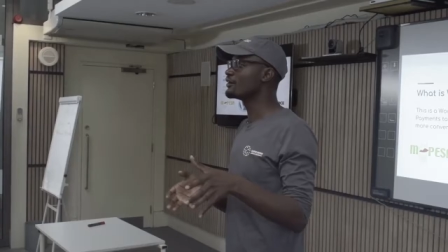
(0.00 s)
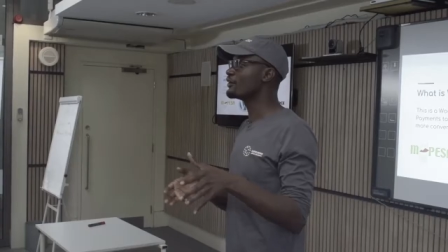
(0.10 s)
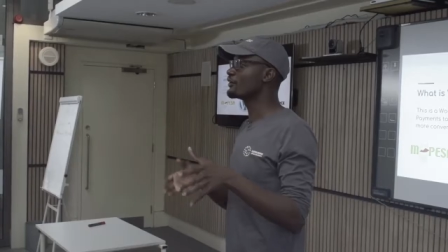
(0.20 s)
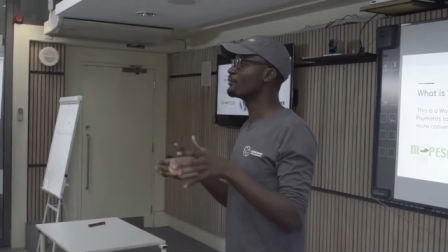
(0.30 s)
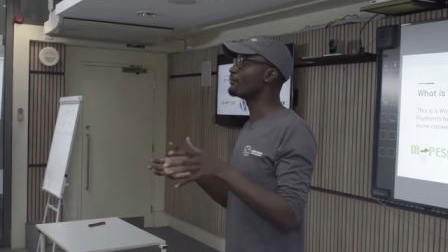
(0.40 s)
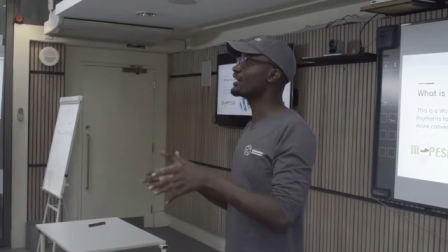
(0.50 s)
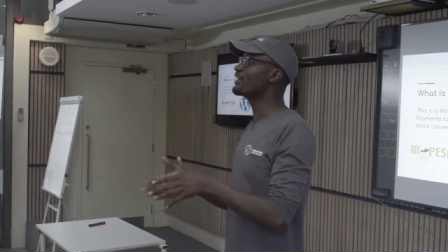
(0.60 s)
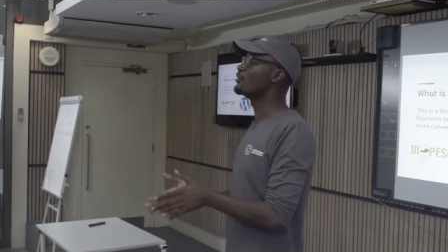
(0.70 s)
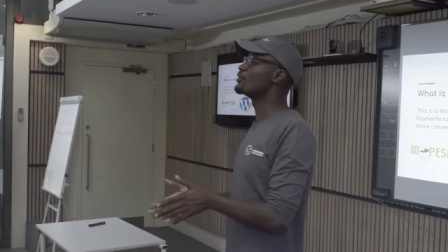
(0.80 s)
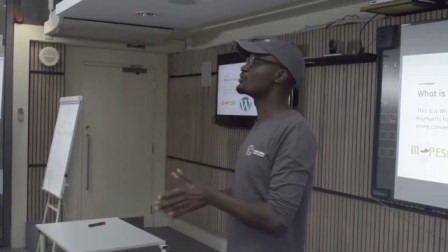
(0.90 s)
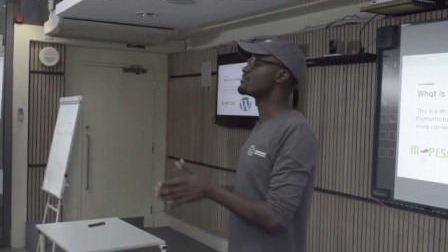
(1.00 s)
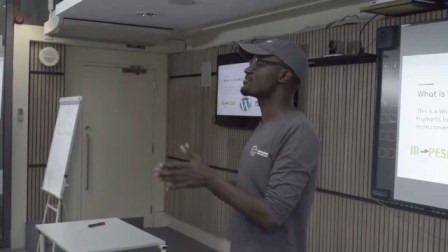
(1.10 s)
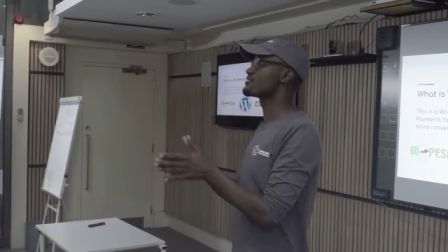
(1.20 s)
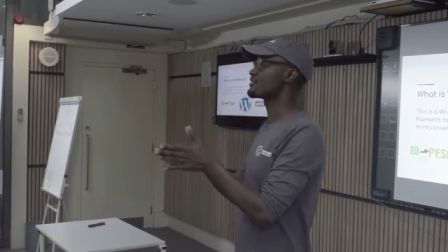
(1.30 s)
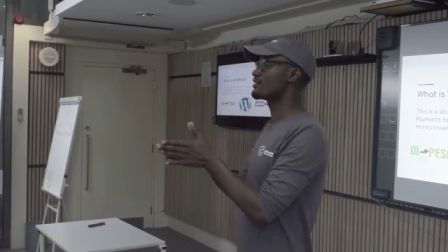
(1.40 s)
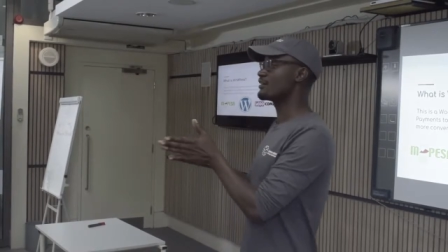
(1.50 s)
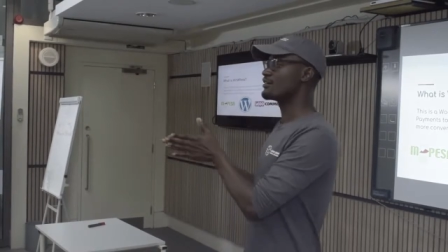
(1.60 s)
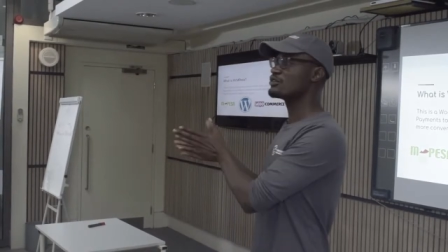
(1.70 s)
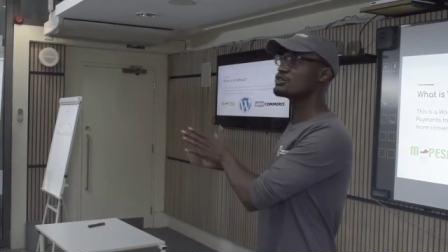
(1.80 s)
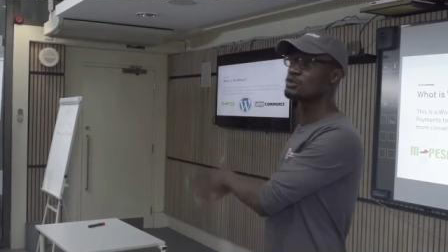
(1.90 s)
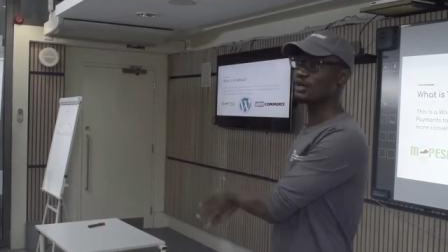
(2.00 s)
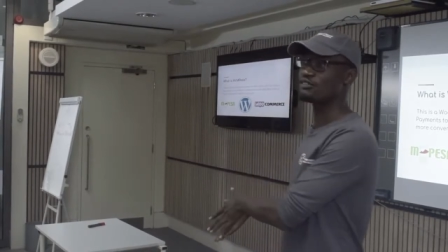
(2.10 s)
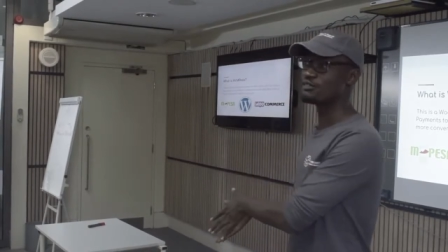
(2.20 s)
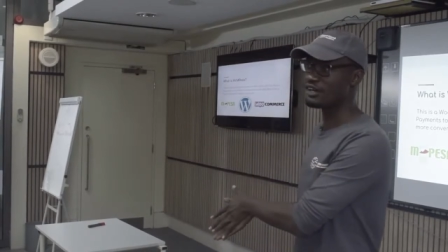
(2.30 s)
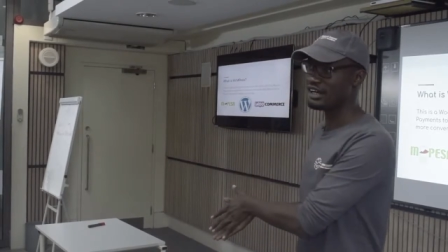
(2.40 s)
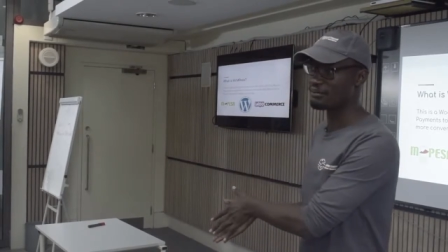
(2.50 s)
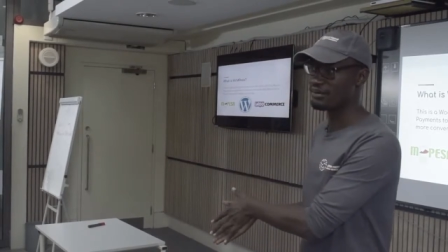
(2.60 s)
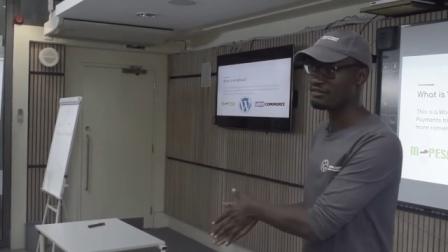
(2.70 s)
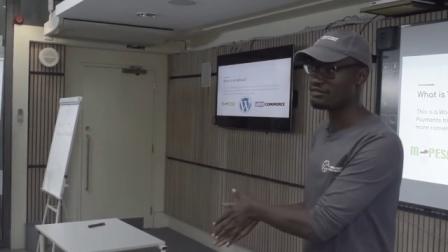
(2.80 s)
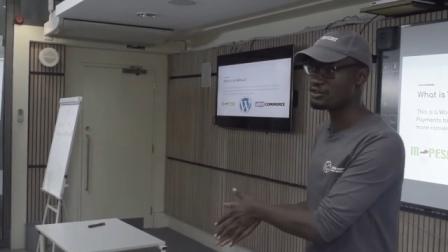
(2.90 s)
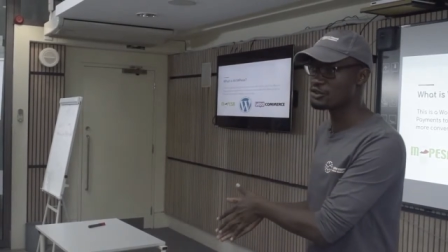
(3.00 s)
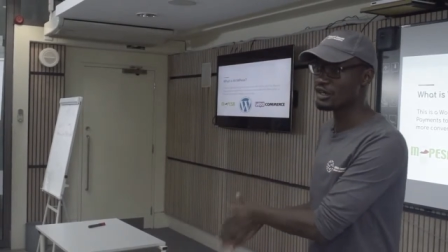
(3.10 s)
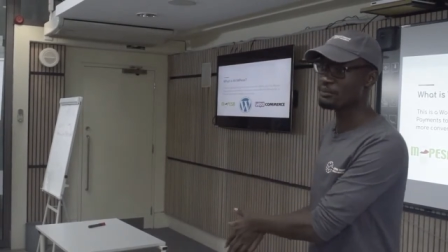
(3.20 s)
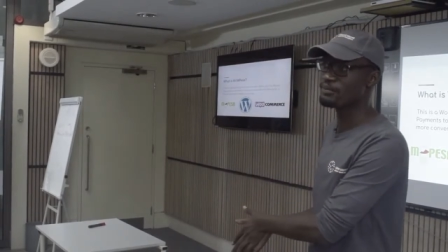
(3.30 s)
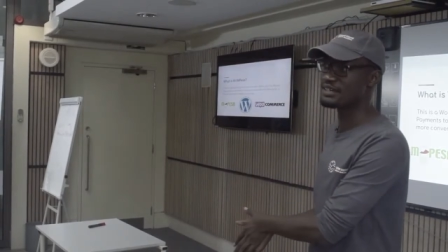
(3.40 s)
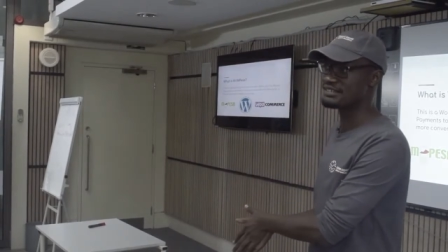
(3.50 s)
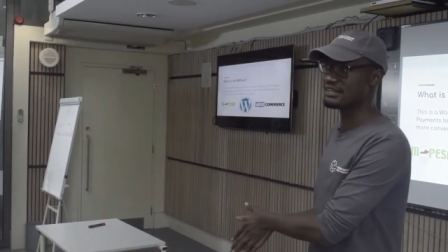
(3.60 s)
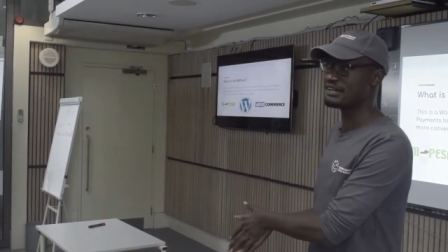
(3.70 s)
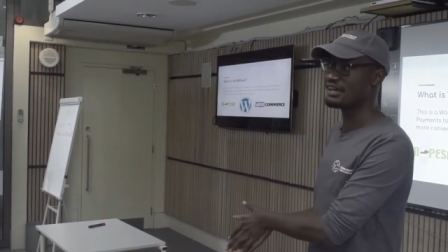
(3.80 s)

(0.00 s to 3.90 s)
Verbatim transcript: or your money goes to your phone number, to your M-Pesa.